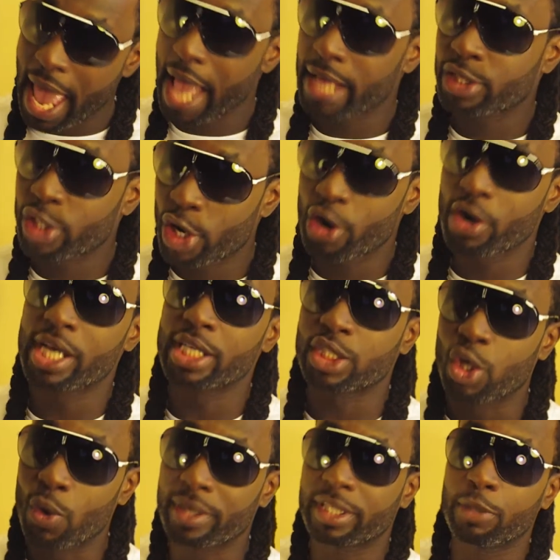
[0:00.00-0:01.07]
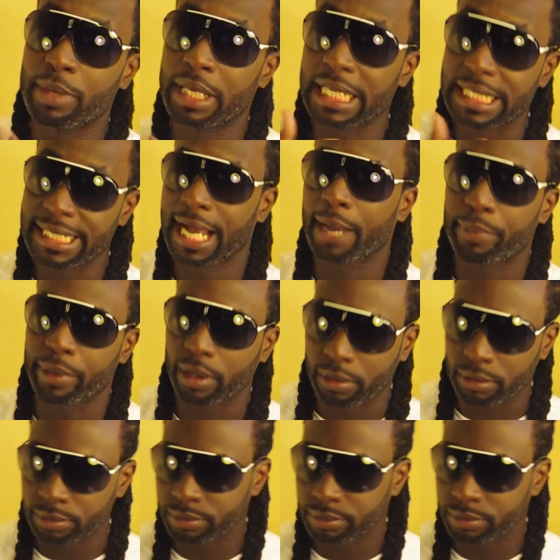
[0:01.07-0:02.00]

asked her is going to be the topic.